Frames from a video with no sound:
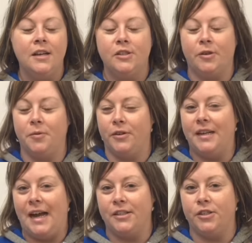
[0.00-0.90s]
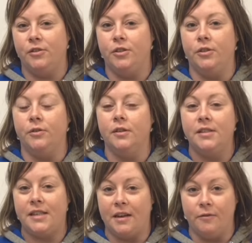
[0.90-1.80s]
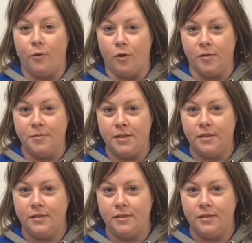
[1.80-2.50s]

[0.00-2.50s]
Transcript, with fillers: So I'm going to ask you to stay informed,